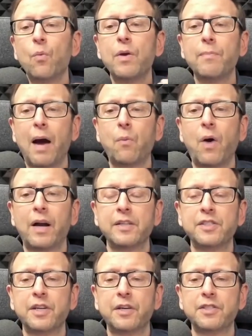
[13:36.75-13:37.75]
We might want to
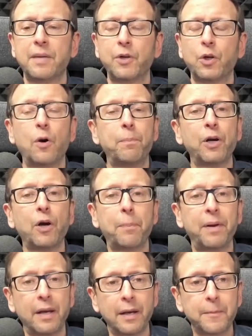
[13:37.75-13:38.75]
consider something called
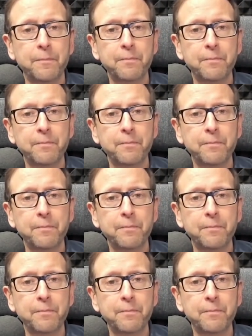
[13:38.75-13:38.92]
PRP.